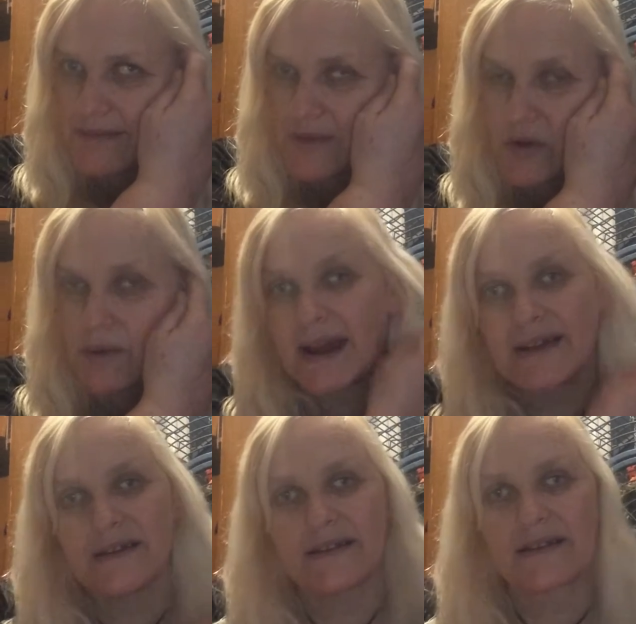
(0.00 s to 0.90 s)
who am I
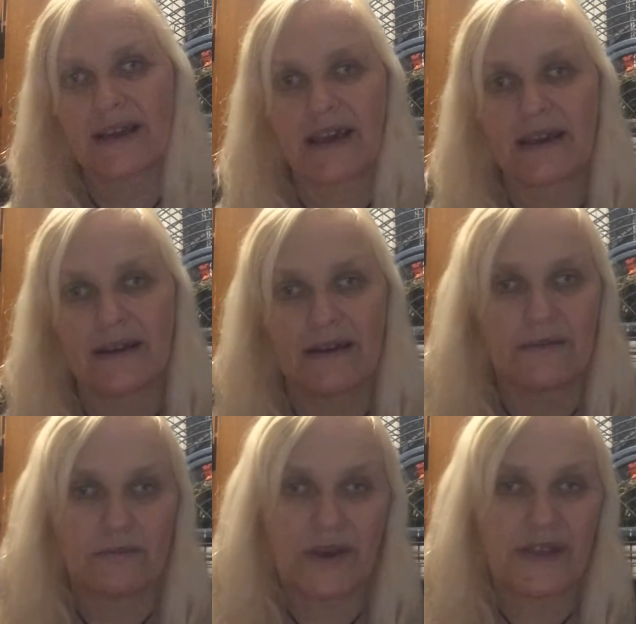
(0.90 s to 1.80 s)
to say
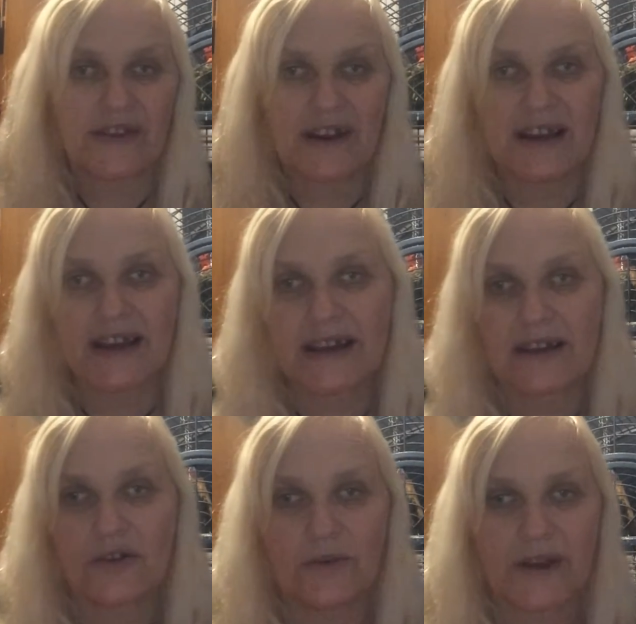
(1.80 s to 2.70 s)
whether I like
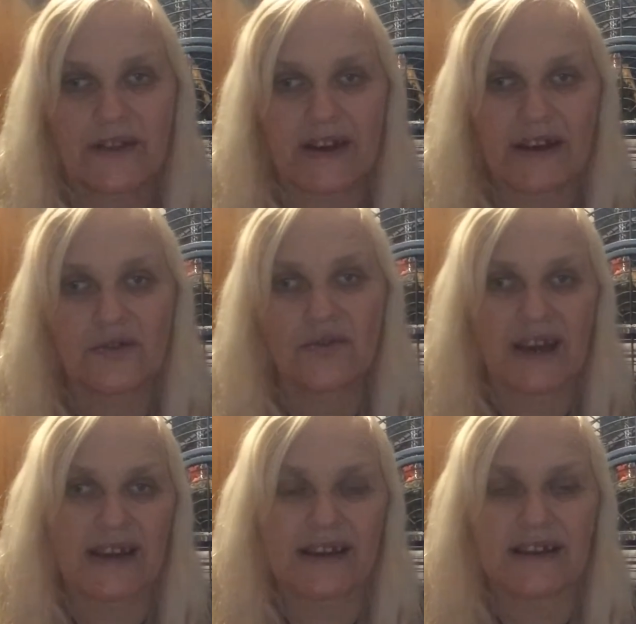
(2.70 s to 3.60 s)
it or whether I don't
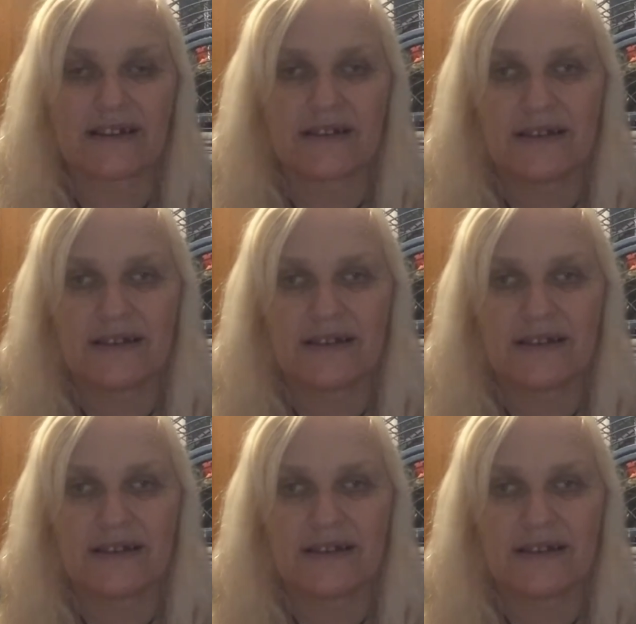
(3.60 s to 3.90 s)
like it?